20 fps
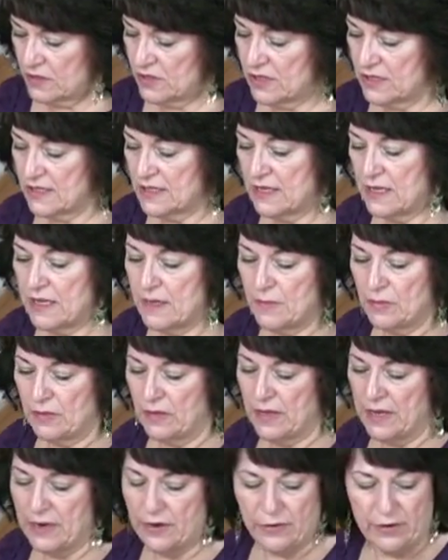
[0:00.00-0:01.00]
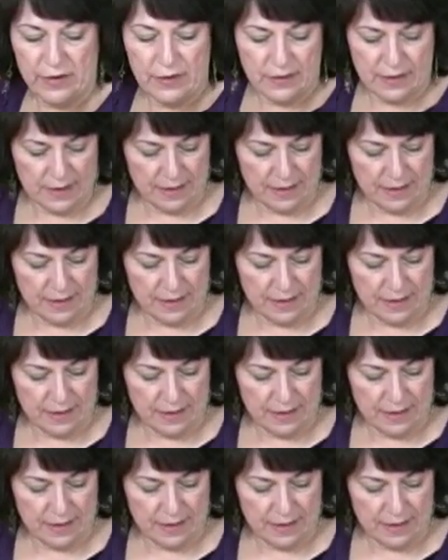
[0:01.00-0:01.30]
just keep layering